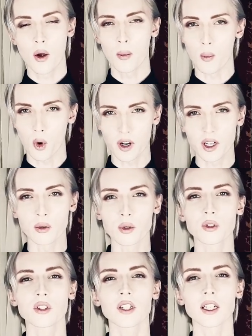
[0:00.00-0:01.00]
morning
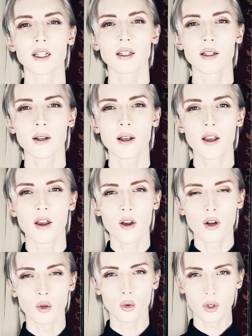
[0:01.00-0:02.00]
routine
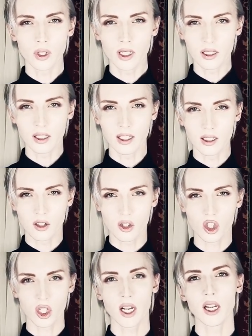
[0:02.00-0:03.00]
really
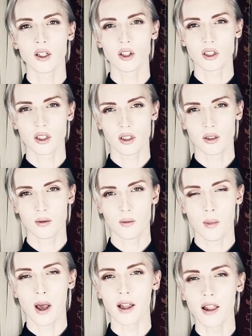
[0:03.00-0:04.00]
changed
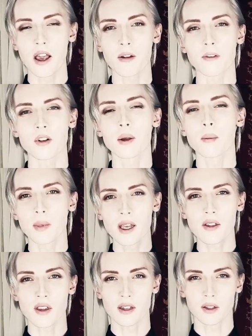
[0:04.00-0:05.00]
my life. And I
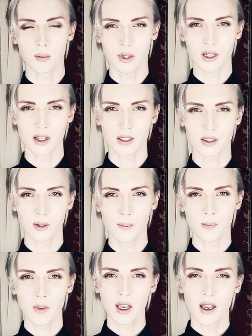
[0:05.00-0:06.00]
mean this because
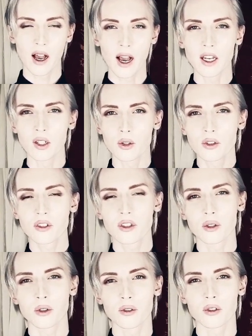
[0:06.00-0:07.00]
I used
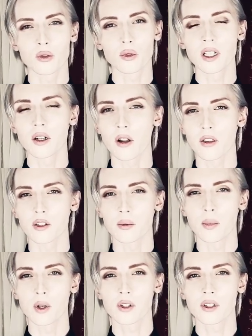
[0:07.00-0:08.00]
to read all these
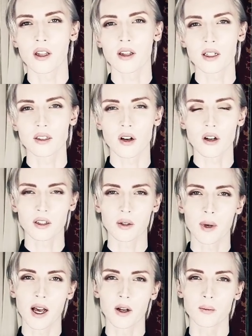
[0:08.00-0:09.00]
books and they talked
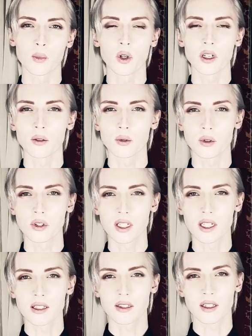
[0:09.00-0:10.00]
about morning
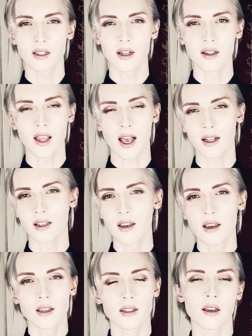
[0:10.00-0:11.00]
routines and that
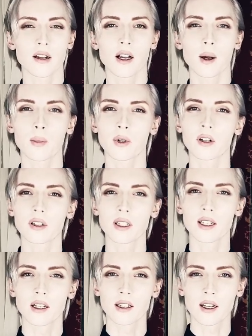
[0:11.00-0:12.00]
getting up
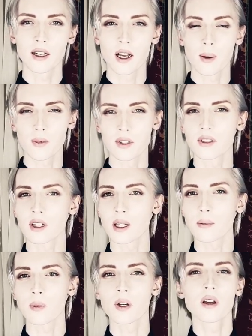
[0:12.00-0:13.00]
early and getting up the
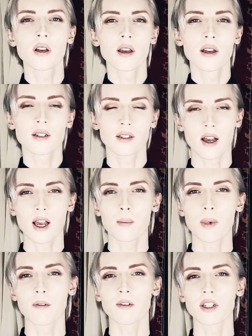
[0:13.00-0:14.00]
same
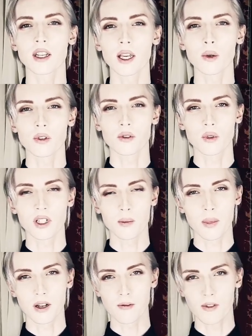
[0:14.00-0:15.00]
time every day was really
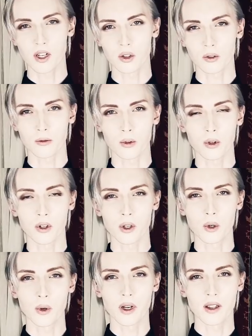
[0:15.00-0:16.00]
beneficial for
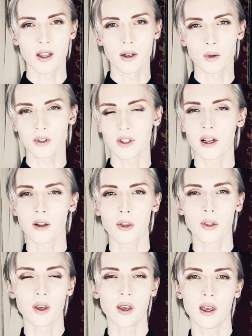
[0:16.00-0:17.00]
you and that it was
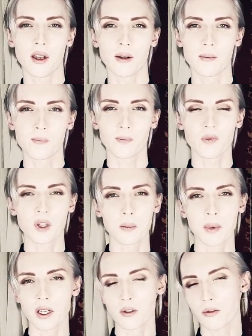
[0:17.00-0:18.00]
healthy and
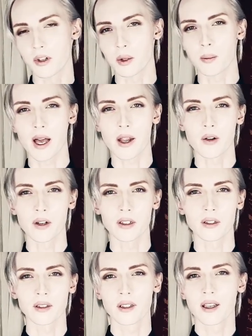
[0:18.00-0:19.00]
made you feel better
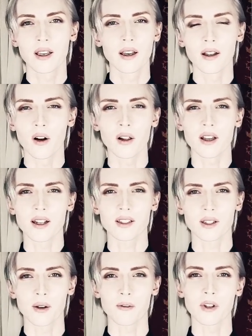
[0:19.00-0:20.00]
and all that
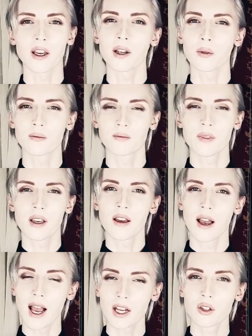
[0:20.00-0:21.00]
stuff. And
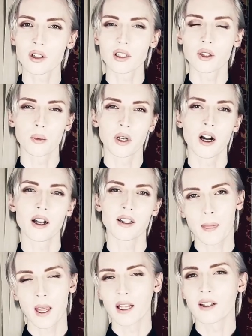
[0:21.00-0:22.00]
actually, to be
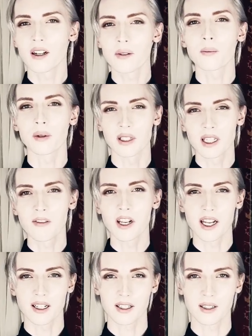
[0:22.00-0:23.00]
honest, I didn't believe in
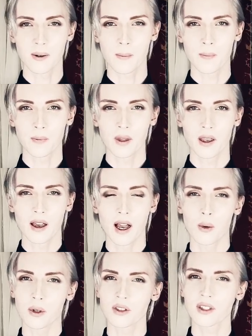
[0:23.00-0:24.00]
it.
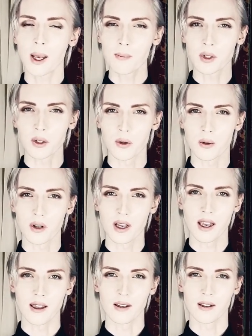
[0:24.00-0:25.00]
I was skeptical,
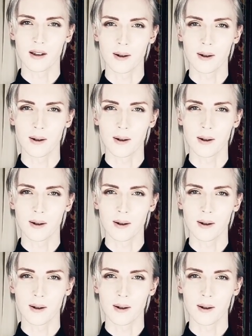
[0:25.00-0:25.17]
and